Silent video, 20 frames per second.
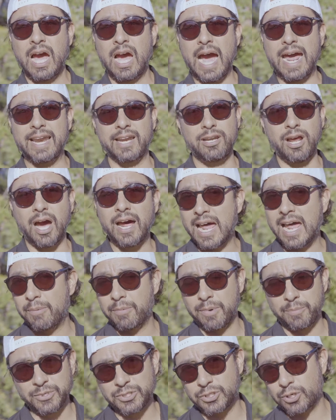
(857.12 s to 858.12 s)
I did not have
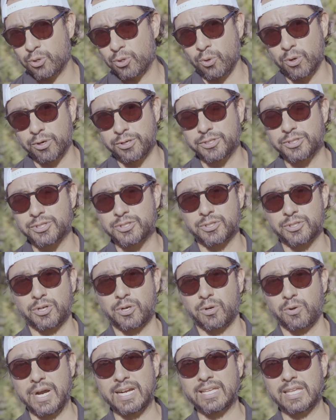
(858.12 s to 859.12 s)
my material orders
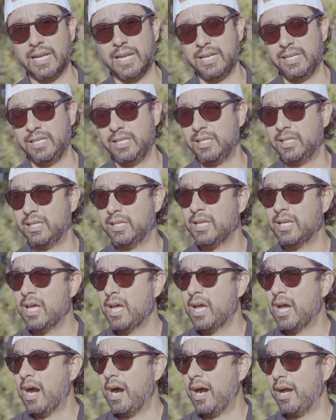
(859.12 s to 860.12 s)
correct that I needed.
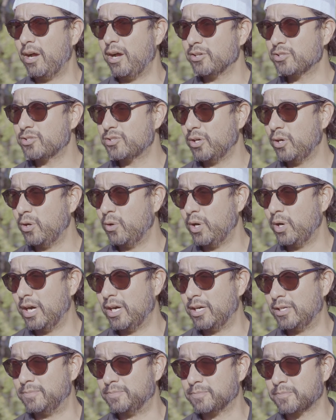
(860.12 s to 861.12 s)
I
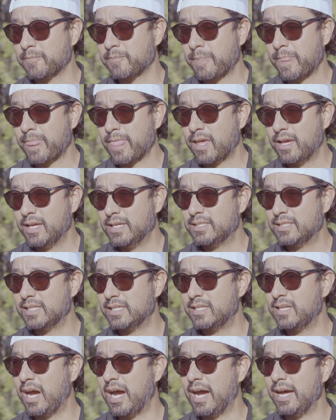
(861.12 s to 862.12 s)
also
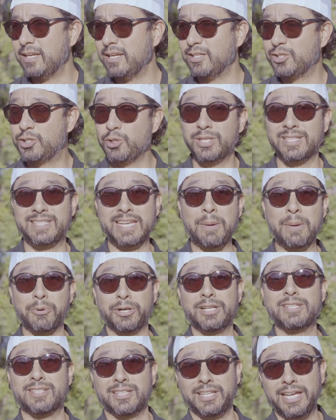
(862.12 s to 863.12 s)
did not do the
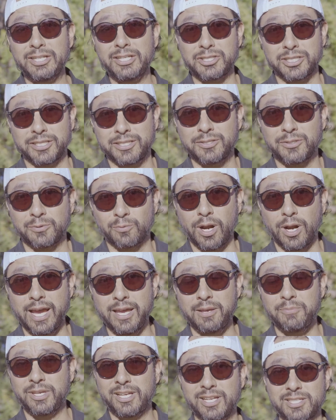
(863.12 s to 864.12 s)
tapered insulation
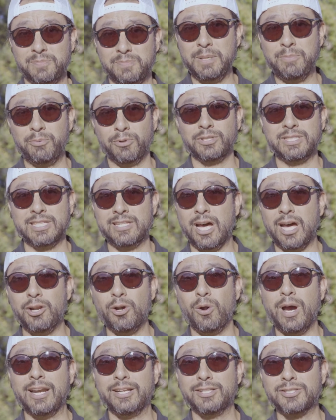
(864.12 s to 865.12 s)
right, because people did not
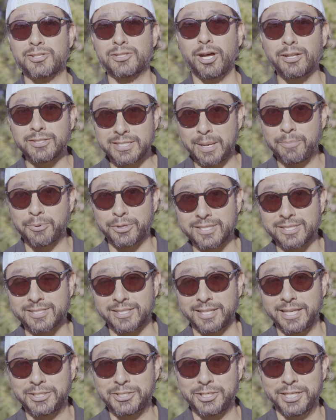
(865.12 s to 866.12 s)
know how to install tapered
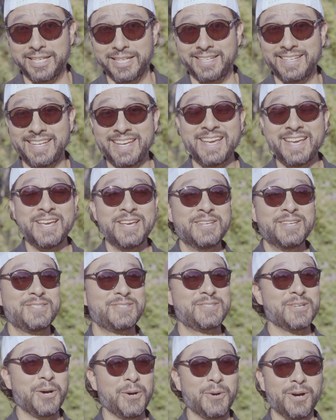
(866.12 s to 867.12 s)
insulation.
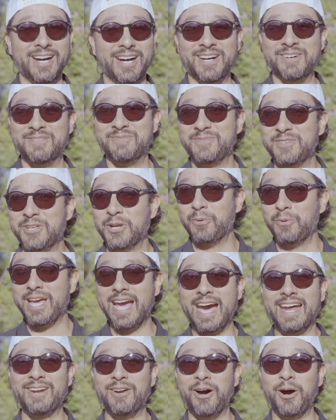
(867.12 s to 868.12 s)
So you know, we
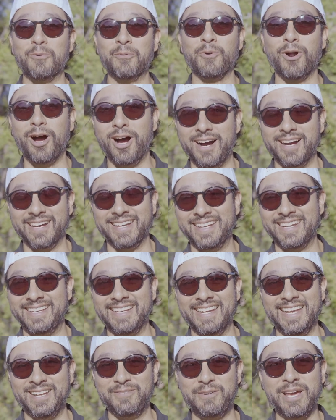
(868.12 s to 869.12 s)
had it all wrong,
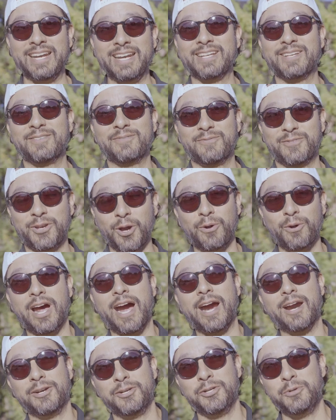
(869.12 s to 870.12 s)
and we had to go and
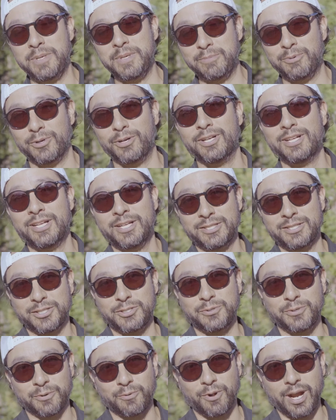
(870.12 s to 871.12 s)
hire new people to
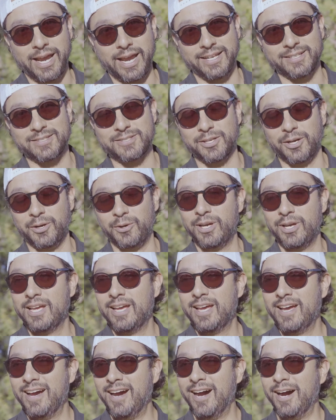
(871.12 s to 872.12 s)
do it right. So
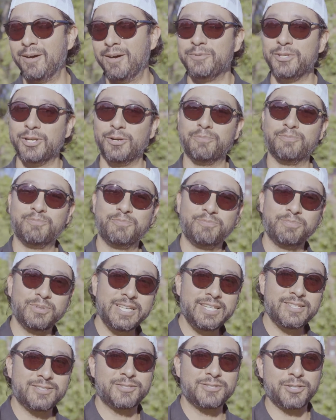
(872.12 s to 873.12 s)
you know,
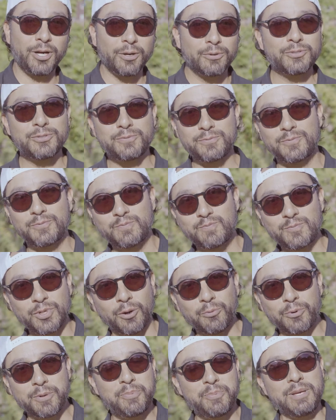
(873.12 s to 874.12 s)
please don't
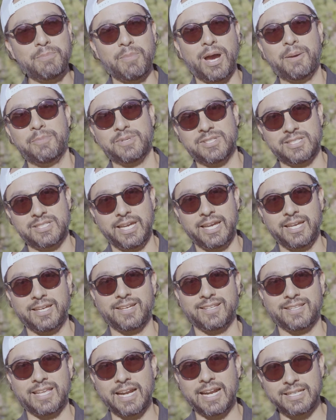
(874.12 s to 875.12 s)
don't repeat my
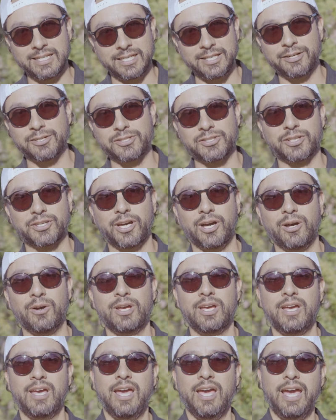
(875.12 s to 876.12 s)
mistake that I did years ago,
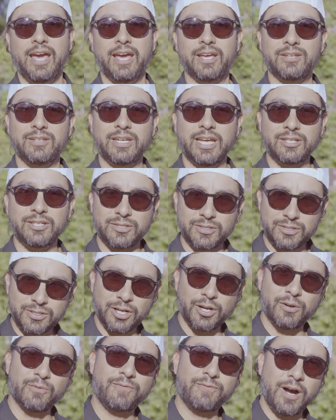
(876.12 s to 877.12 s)
and
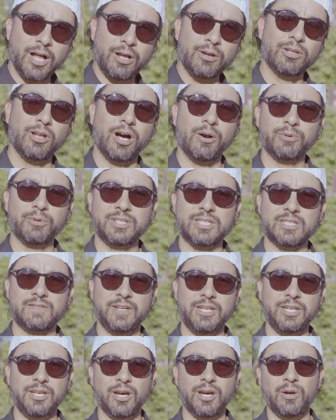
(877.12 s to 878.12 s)
you know, follow along with this
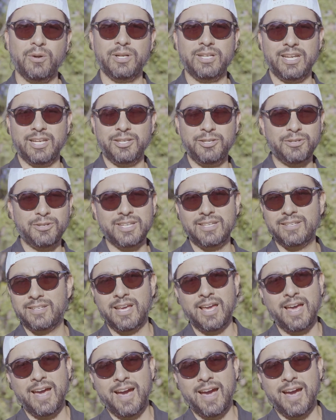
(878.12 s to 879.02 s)
video, and you can.